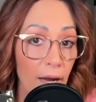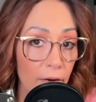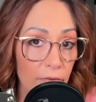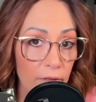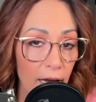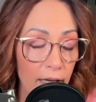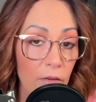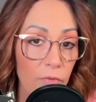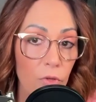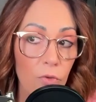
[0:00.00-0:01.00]
out of that
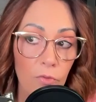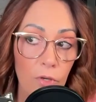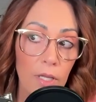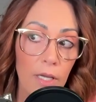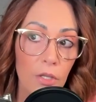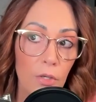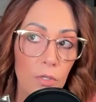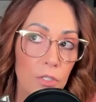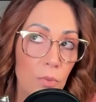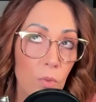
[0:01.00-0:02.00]
if you feel like you are
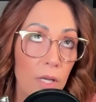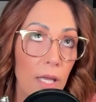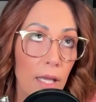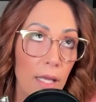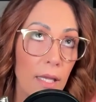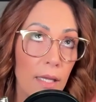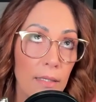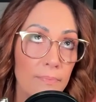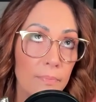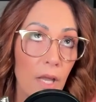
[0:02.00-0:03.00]
just working
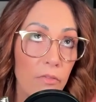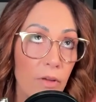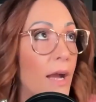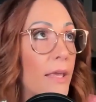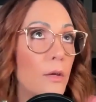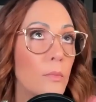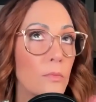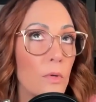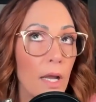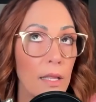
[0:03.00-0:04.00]
in a vacuum, right?